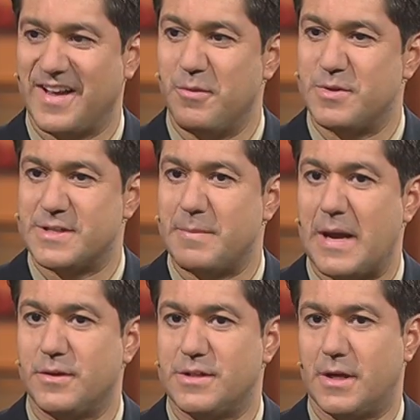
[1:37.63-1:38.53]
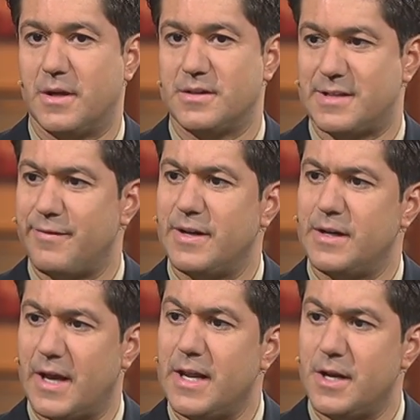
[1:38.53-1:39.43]
it was about uh, seven,
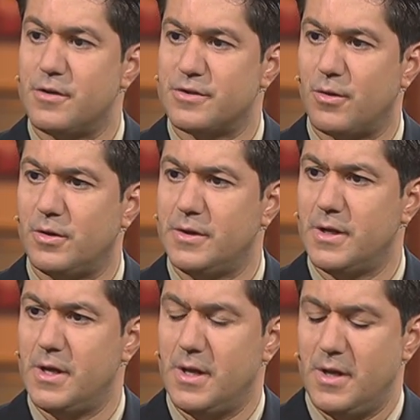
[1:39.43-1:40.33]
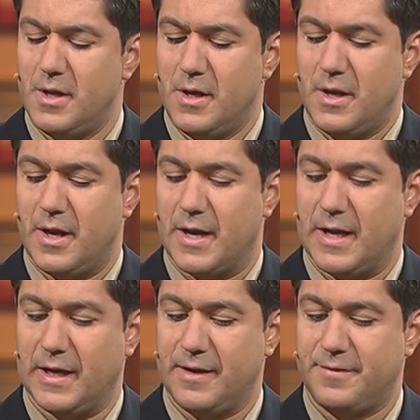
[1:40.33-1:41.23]
eight years old. And
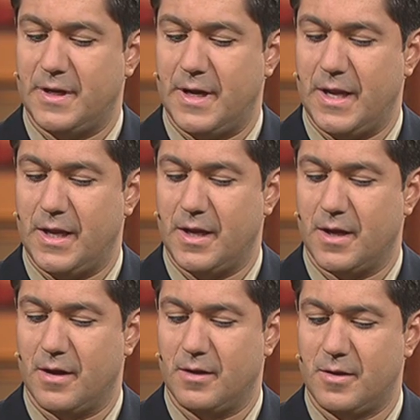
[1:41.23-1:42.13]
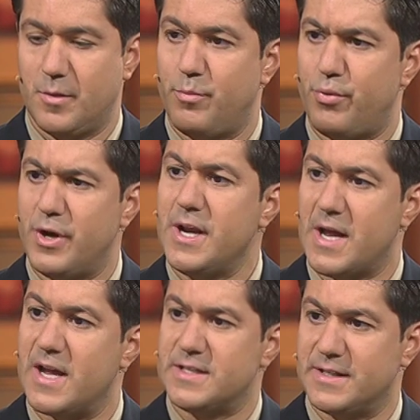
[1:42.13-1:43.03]
I lived in a uh, pretty
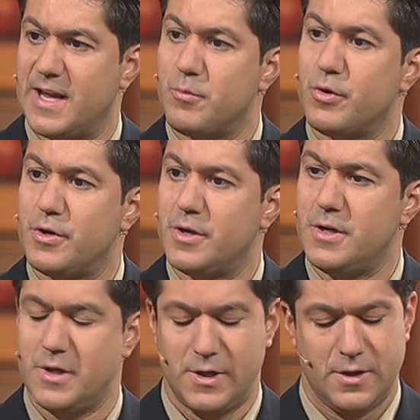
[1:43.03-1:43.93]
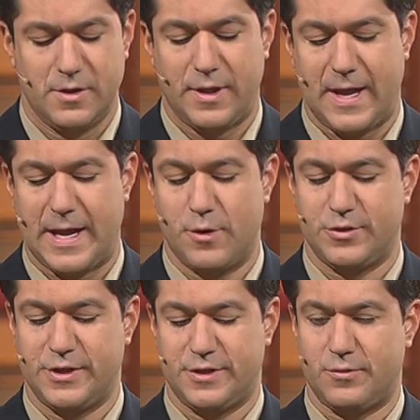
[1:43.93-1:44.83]
nice neighborhood. The
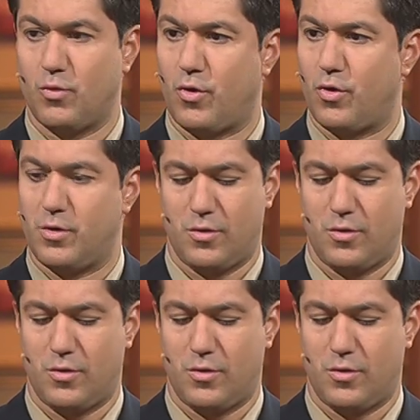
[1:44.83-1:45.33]
houses were